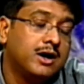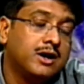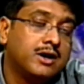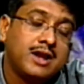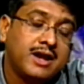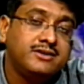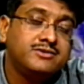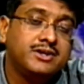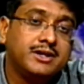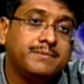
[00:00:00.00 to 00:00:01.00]

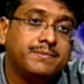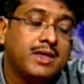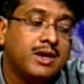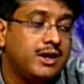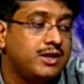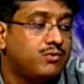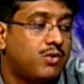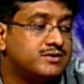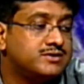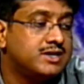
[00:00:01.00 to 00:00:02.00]
93, it
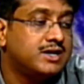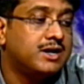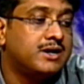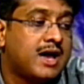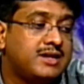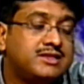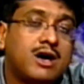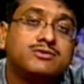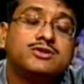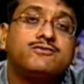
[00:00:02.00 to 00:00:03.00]
was
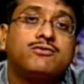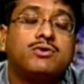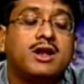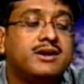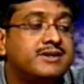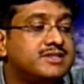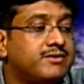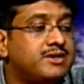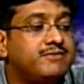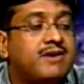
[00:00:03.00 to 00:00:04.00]

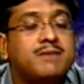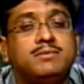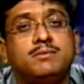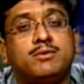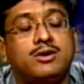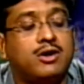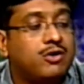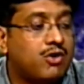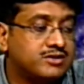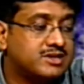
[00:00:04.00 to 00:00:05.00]
9,475 people
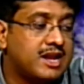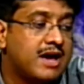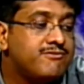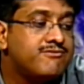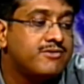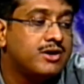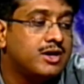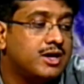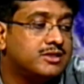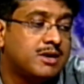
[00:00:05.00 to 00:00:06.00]
lost life.
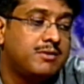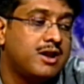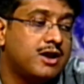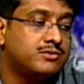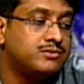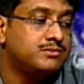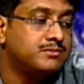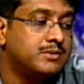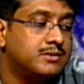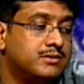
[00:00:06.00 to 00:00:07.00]
Tamil Nadu
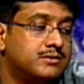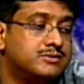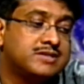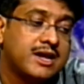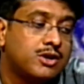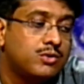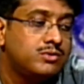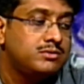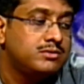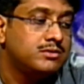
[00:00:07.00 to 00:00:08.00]
cyclone
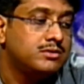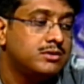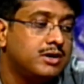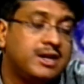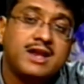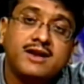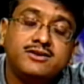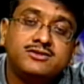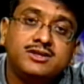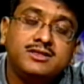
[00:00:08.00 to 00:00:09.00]
in
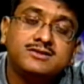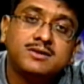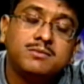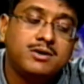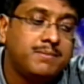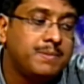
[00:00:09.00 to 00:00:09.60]
93 December,